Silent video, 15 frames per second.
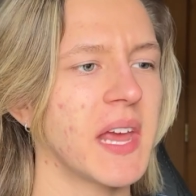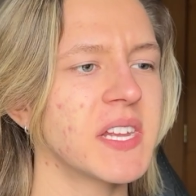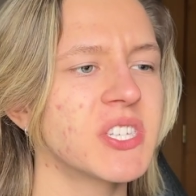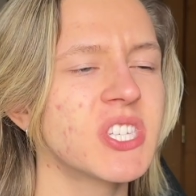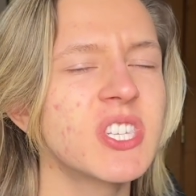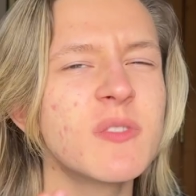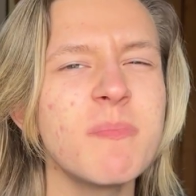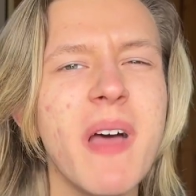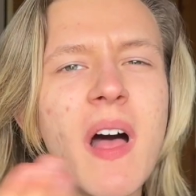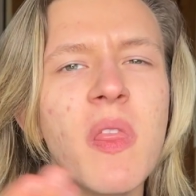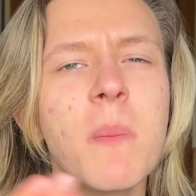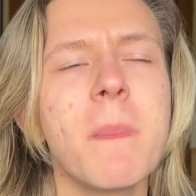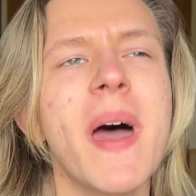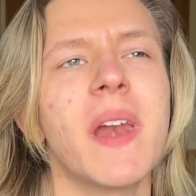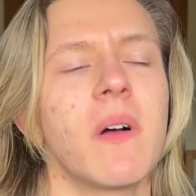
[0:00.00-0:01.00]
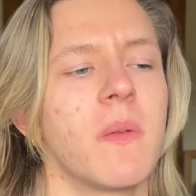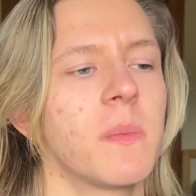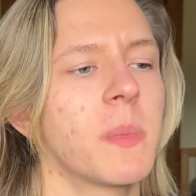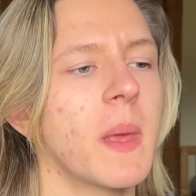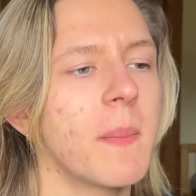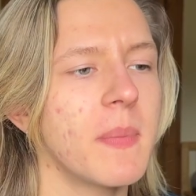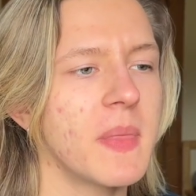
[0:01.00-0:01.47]
could smell the metal.
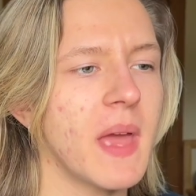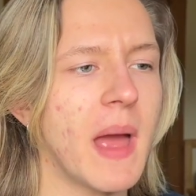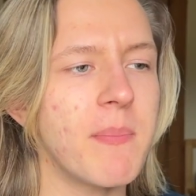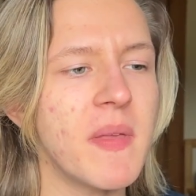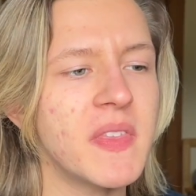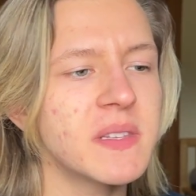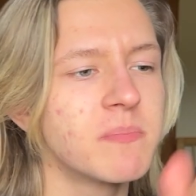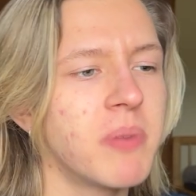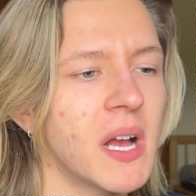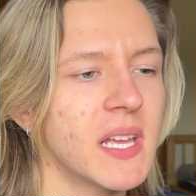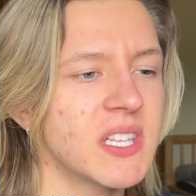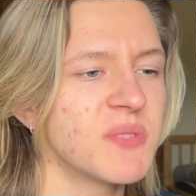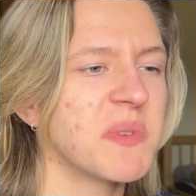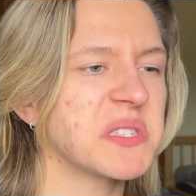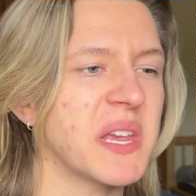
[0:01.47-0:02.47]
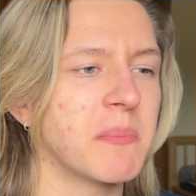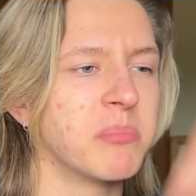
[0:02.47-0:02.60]
I bet this bucket smells like